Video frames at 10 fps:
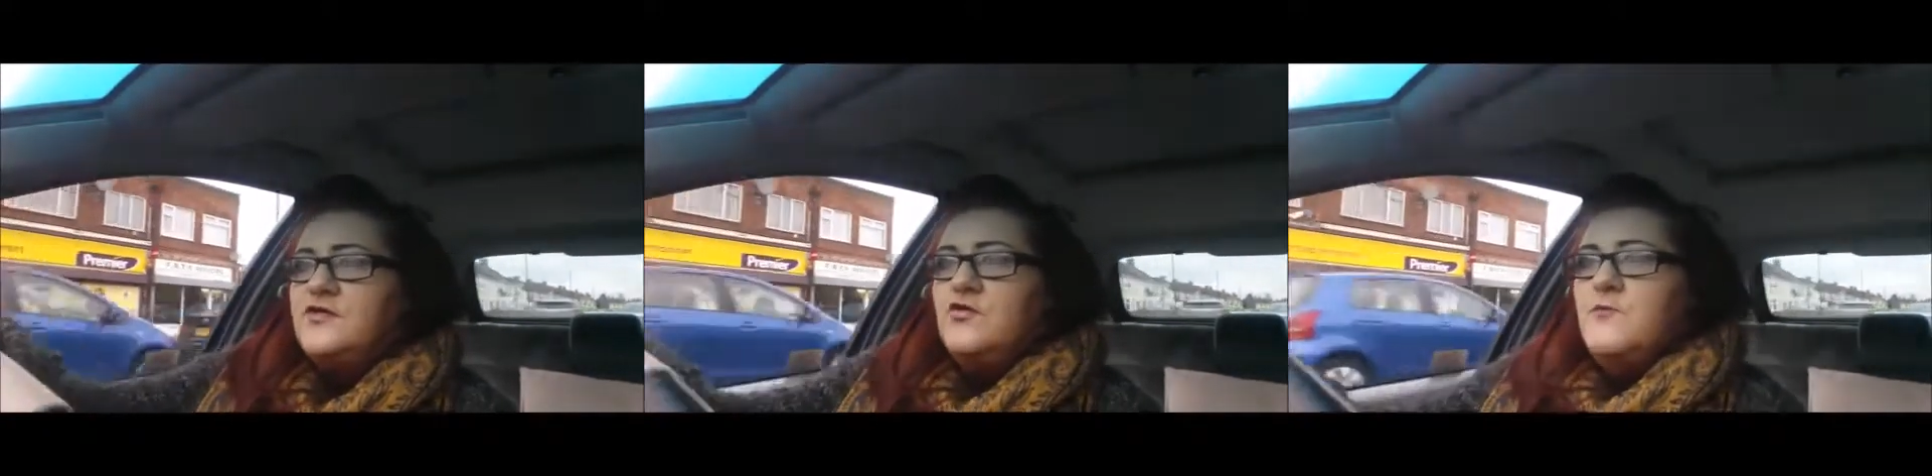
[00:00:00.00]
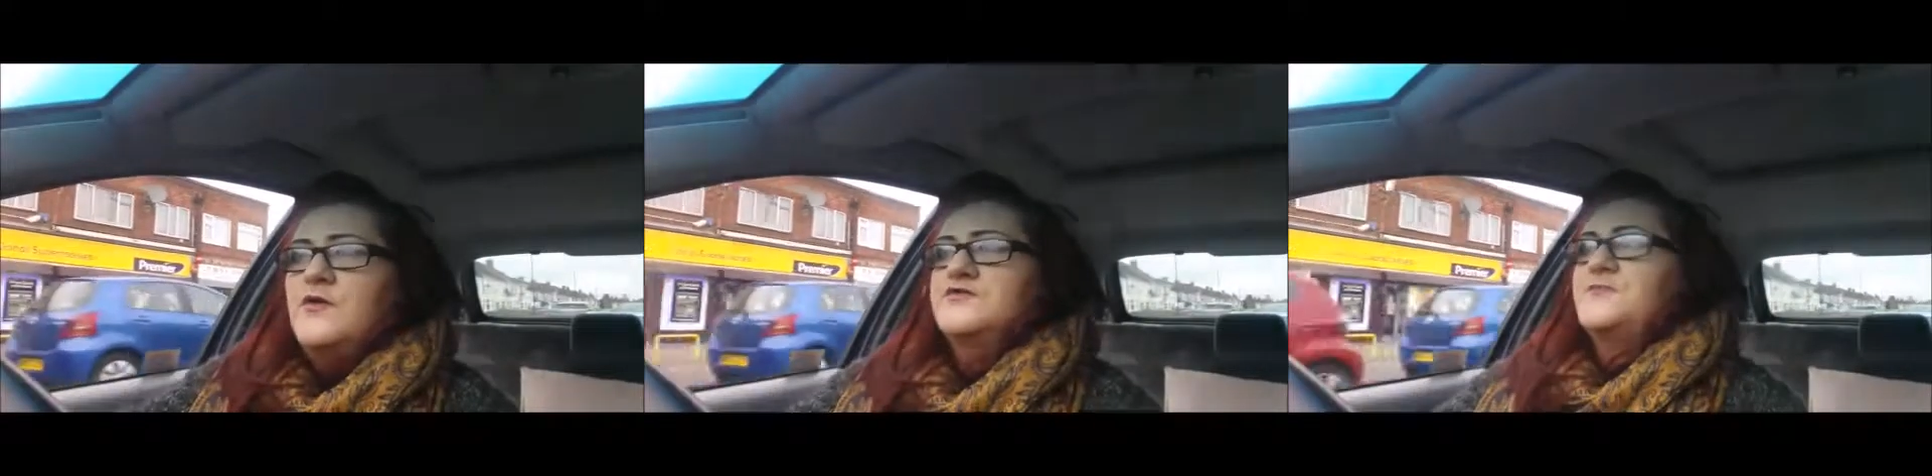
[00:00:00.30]
your
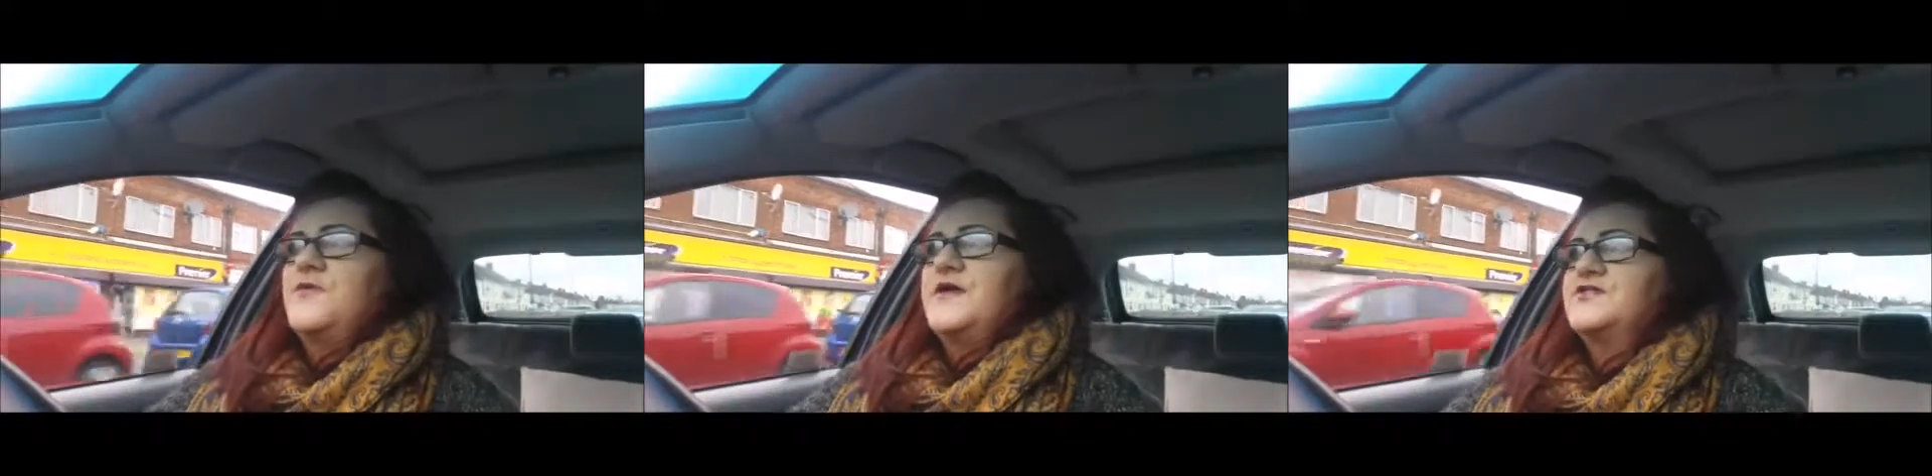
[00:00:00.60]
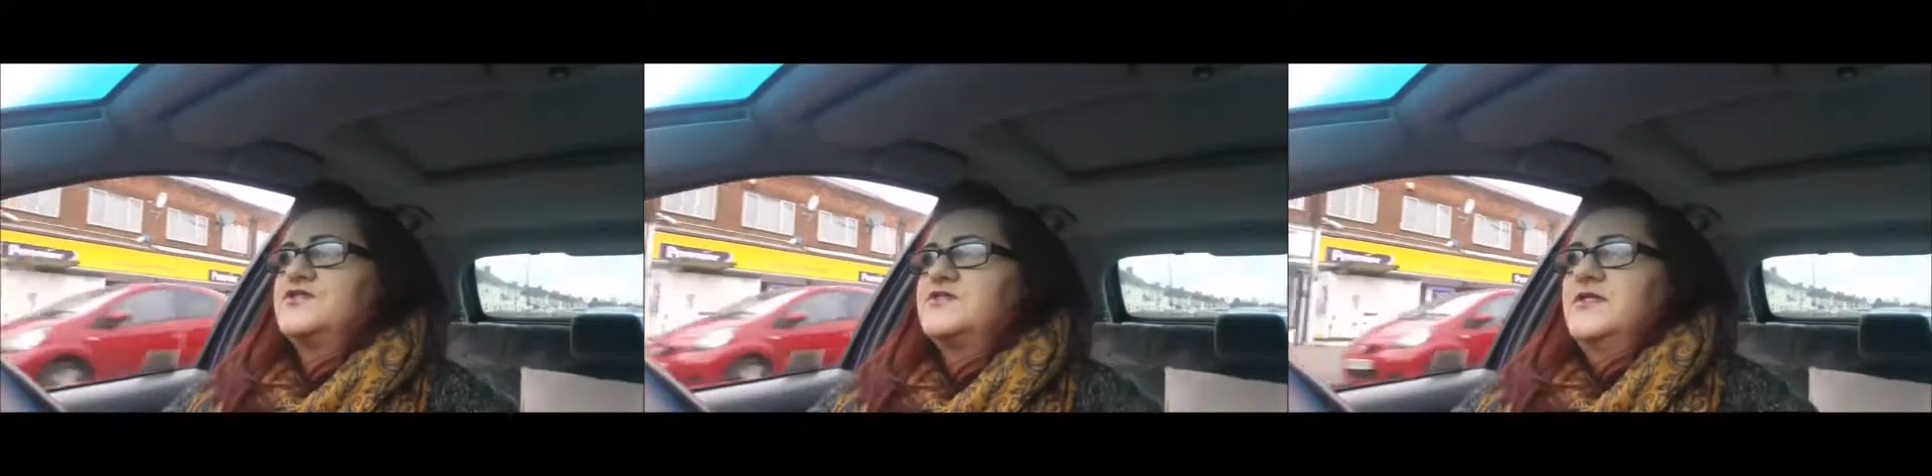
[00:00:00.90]
most
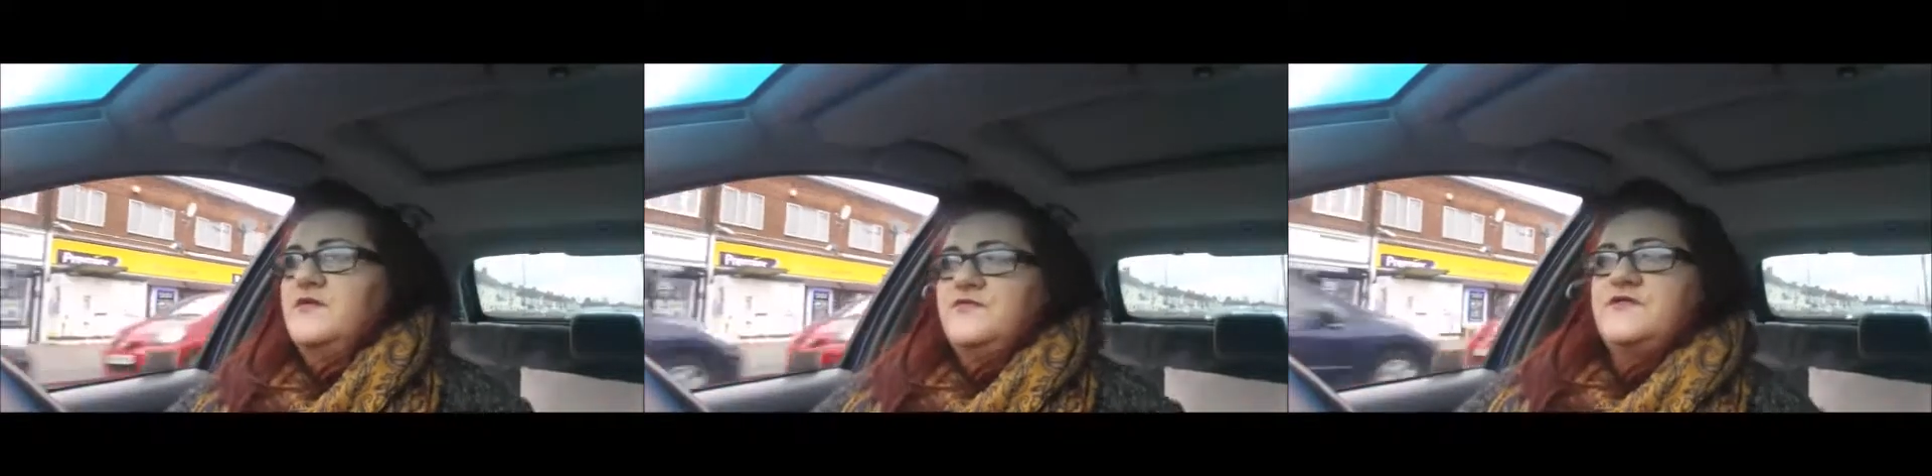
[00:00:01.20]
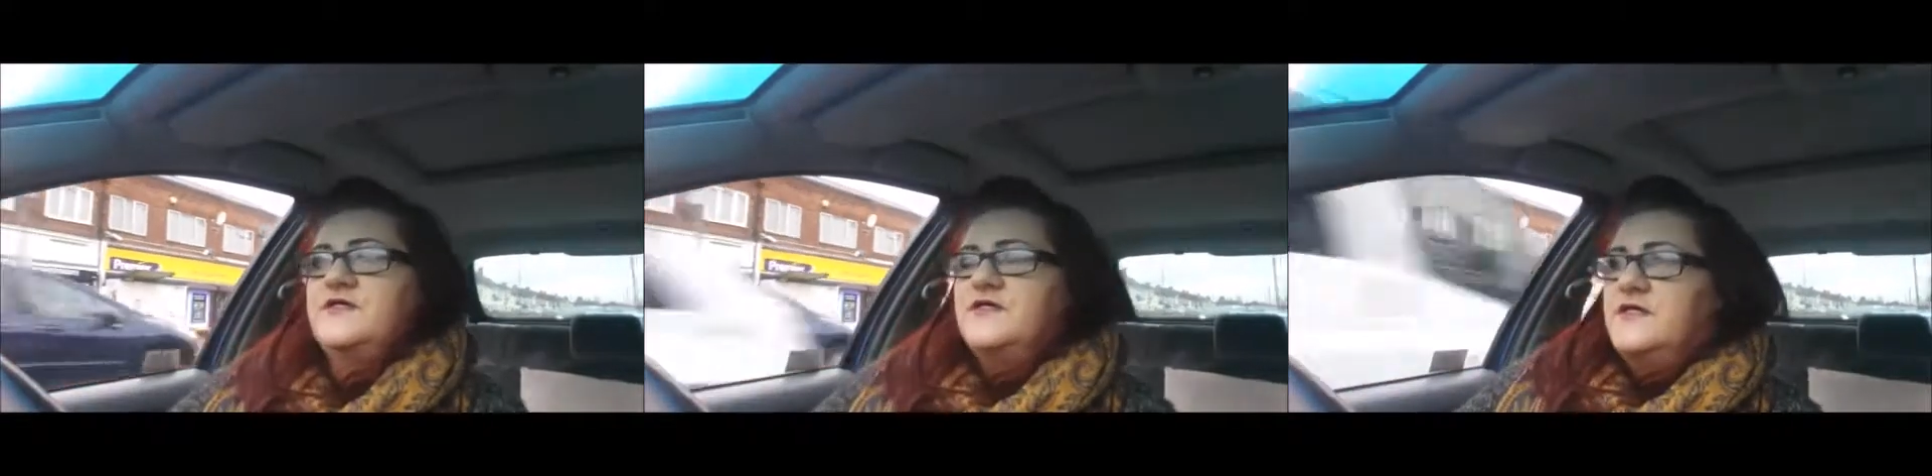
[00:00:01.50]
precious
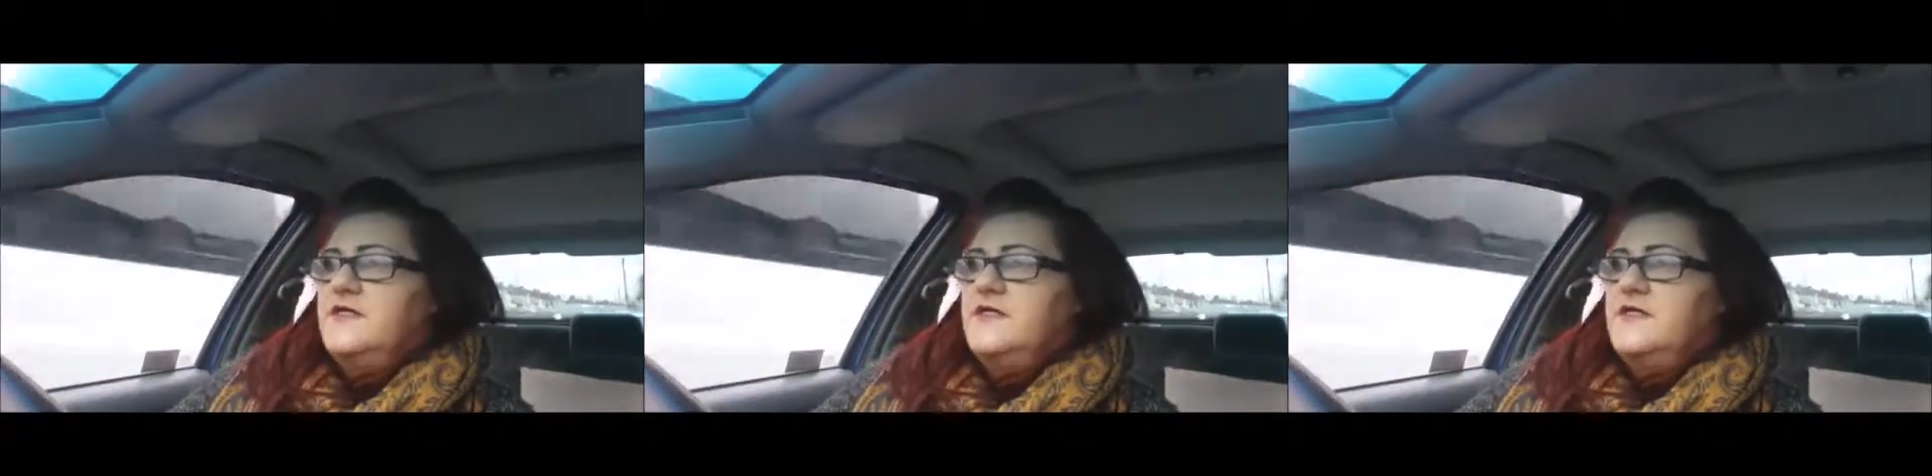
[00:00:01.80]
gift